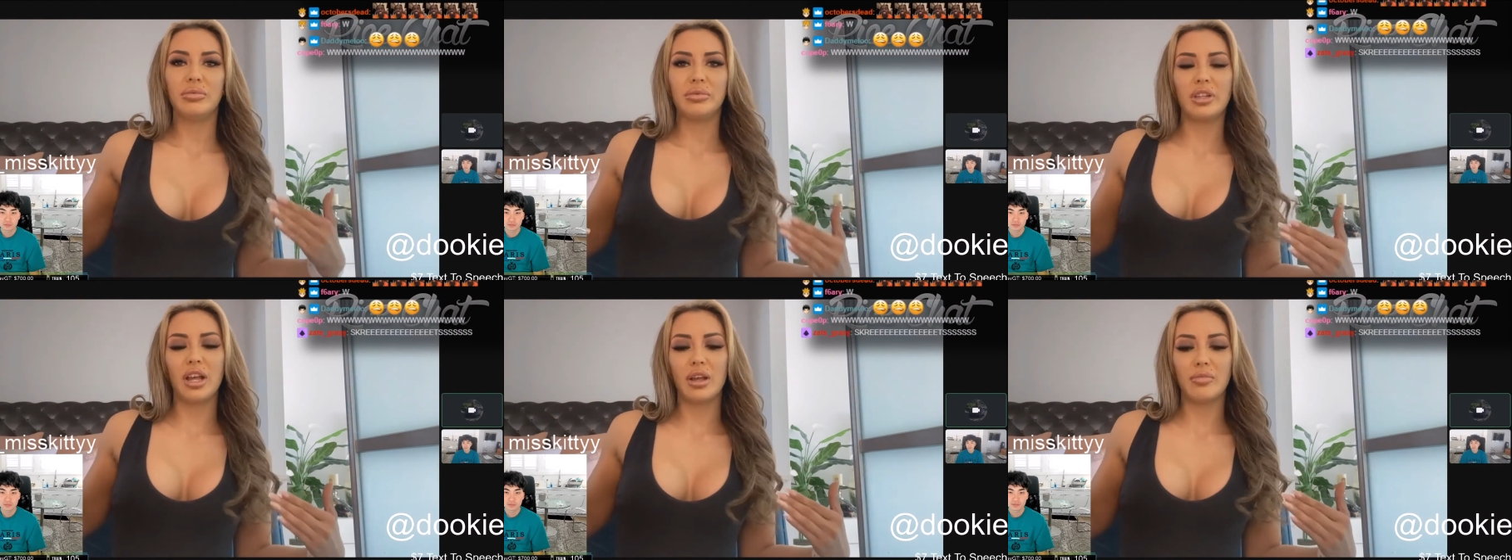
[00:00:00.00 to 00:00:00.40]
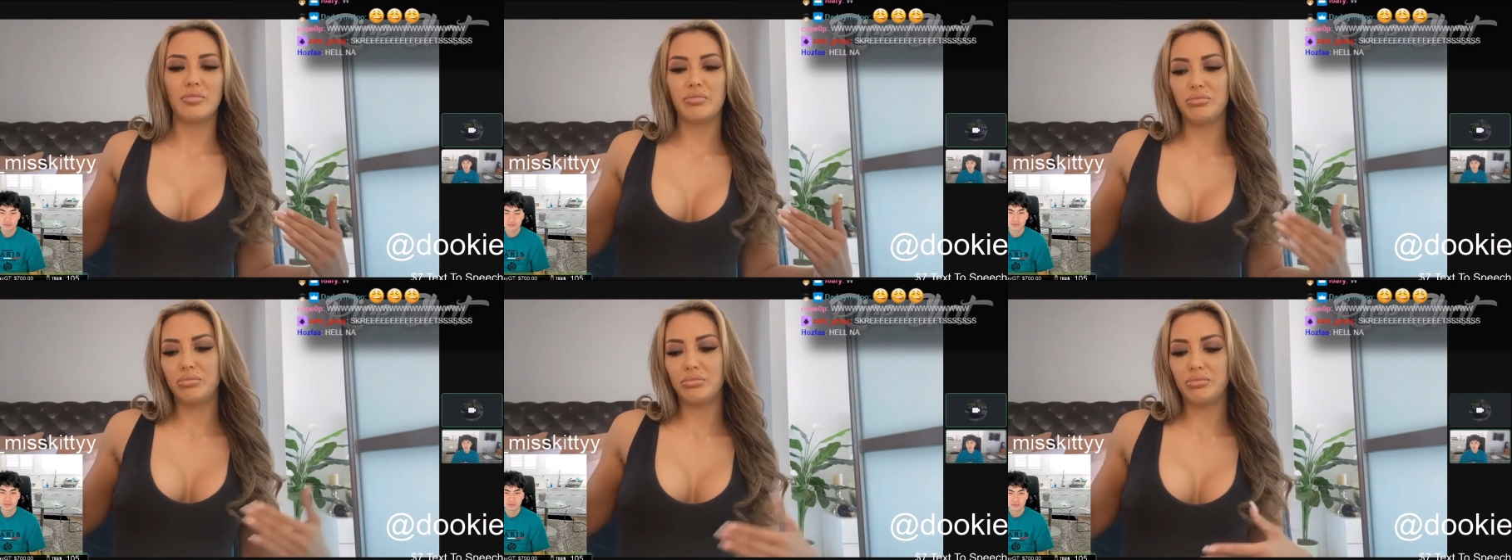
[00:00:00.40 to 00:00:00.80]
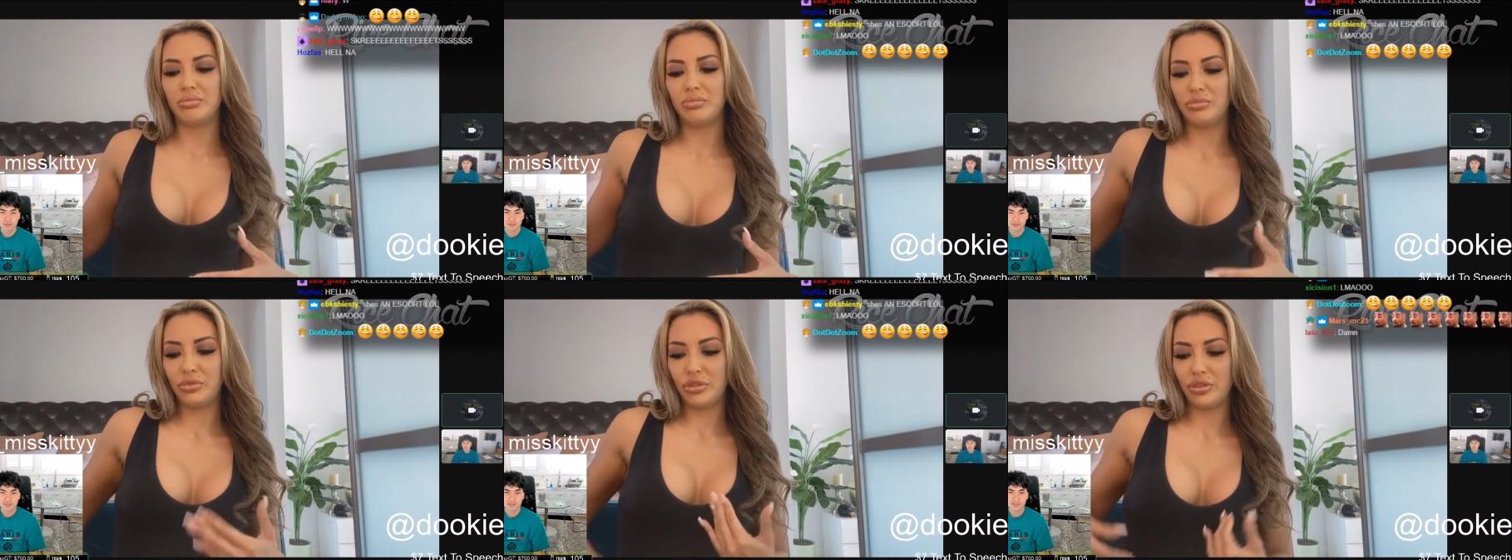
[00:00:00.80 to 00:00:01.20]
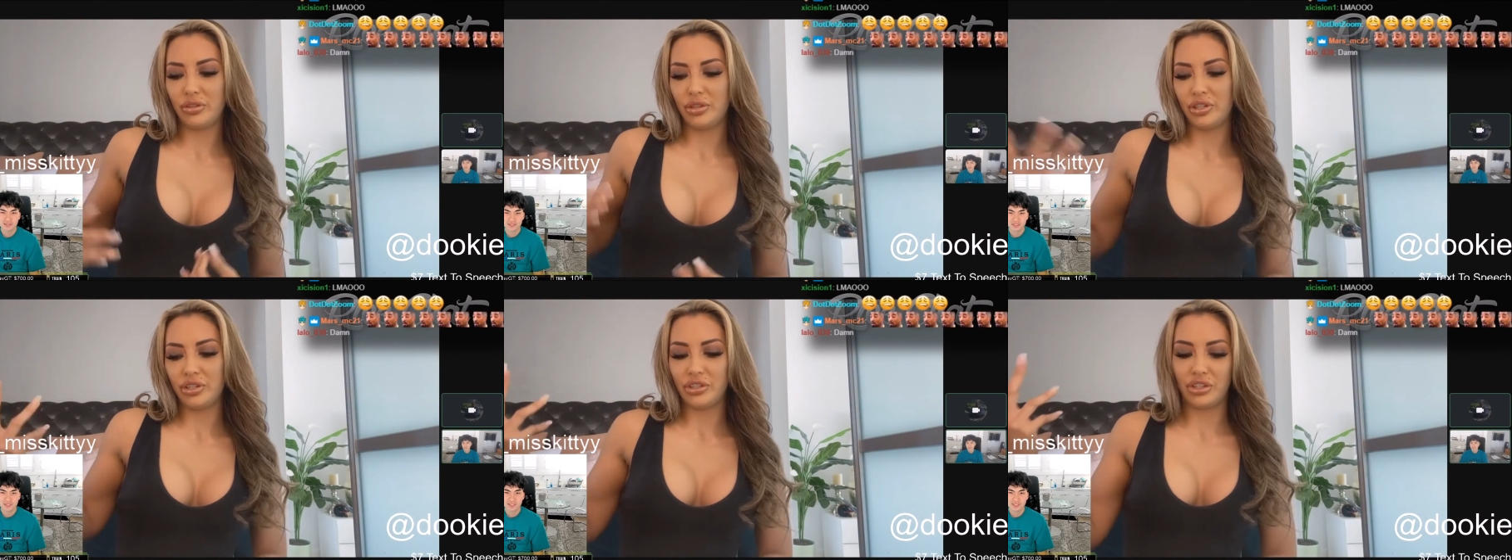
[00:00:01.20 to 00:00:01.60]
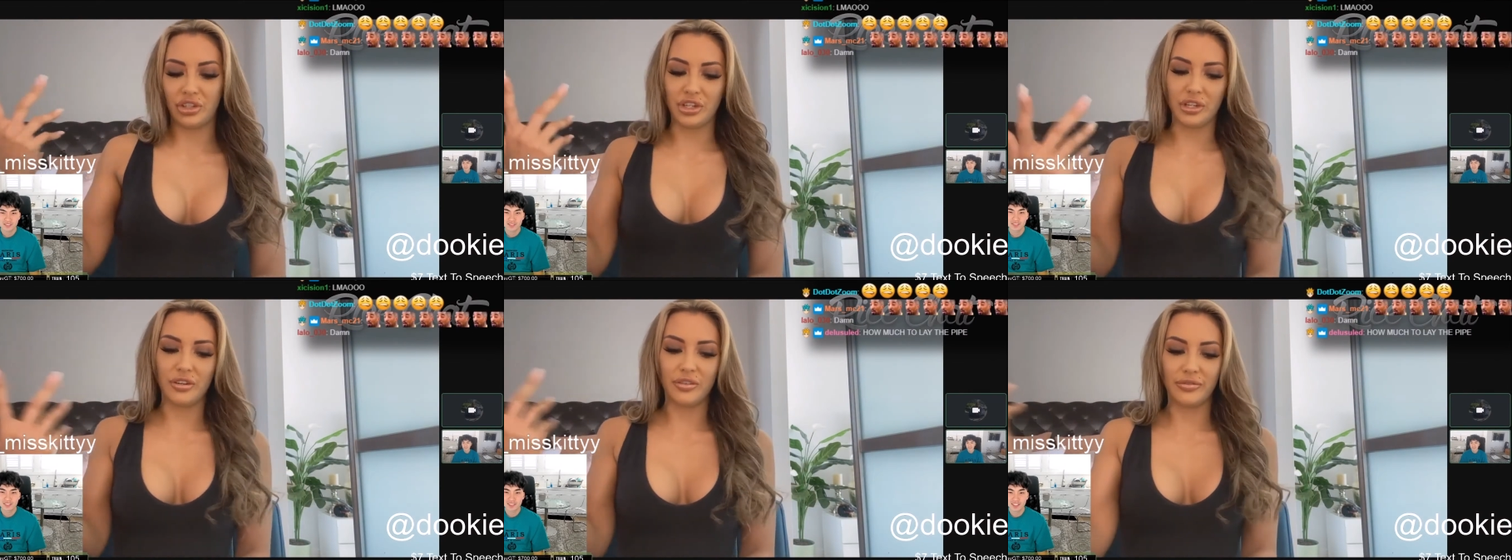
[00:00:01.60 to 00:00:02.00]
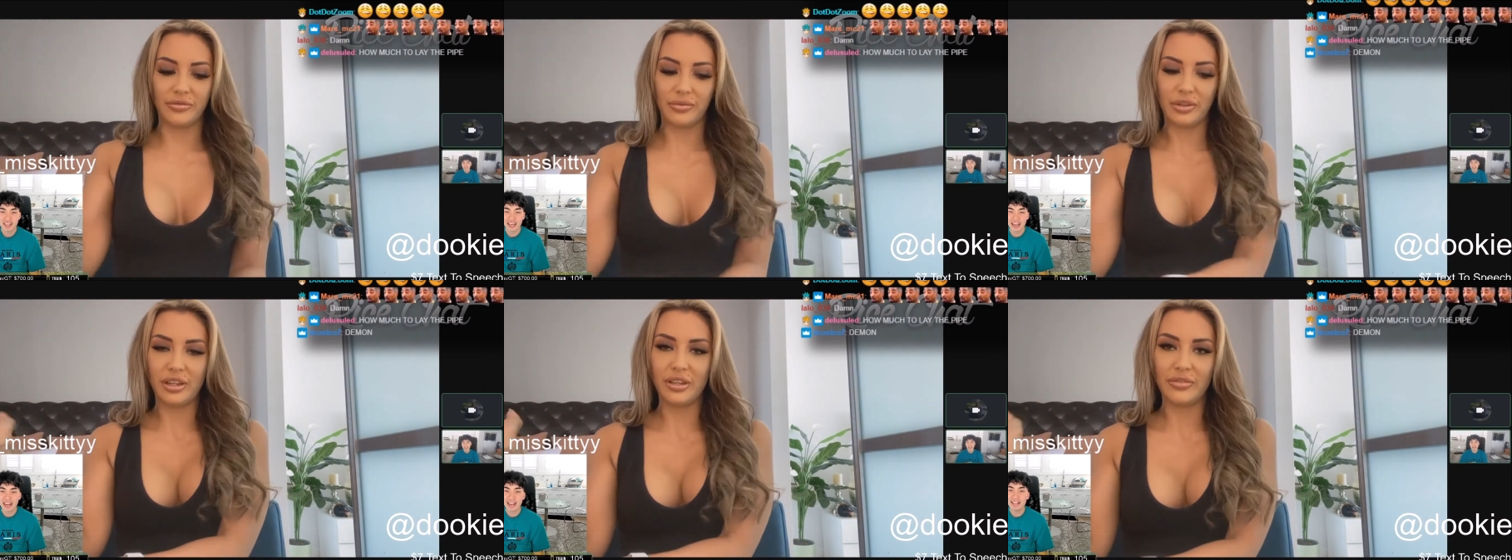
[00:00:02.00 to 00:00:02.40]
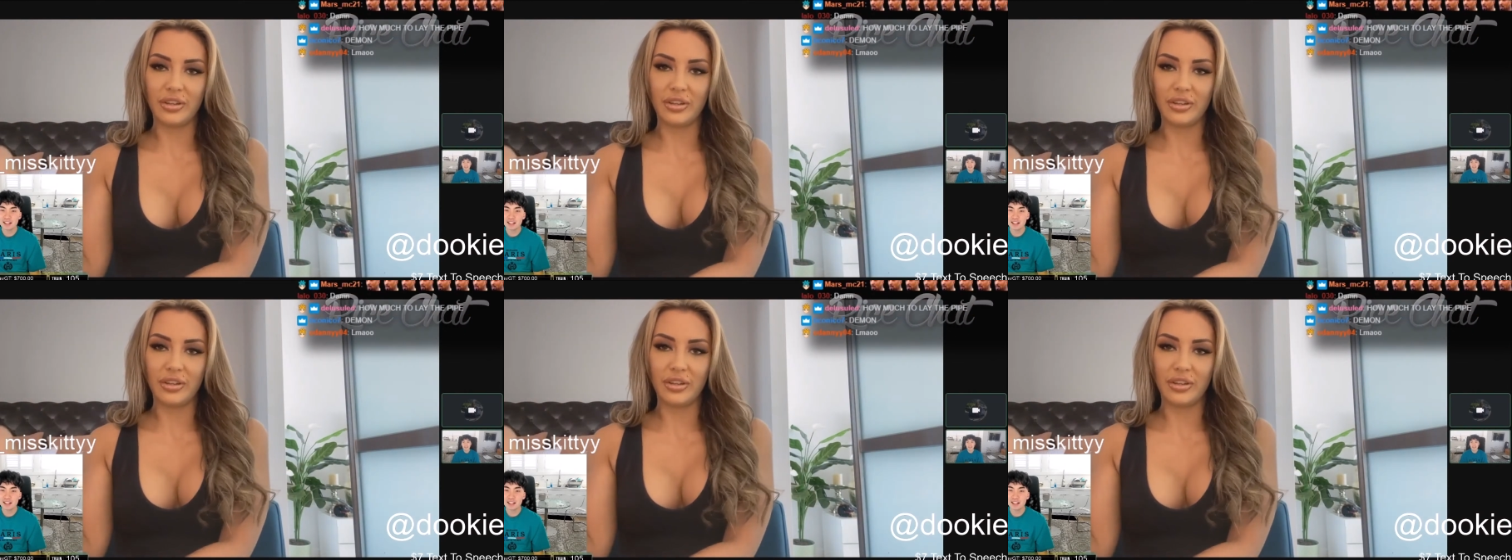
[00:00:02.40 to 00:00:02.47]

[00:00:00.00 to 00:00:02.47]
Come do your shit off whatever.